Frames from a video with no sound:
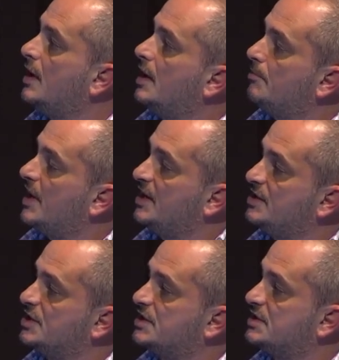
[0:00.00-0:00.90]
by
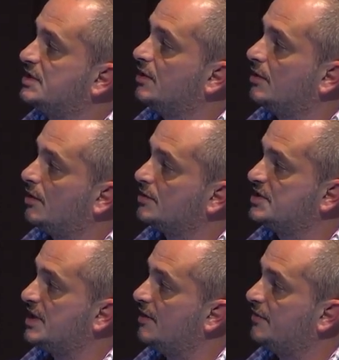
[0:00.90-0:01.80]
injected
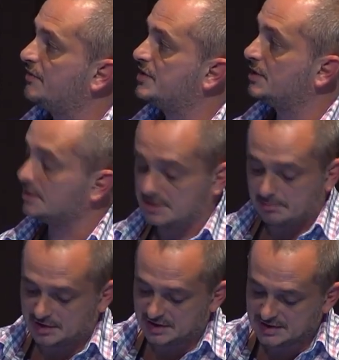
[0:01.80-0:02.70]
anti-IL-15
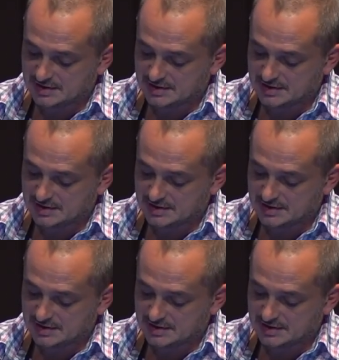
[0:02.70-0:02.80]
antibodies.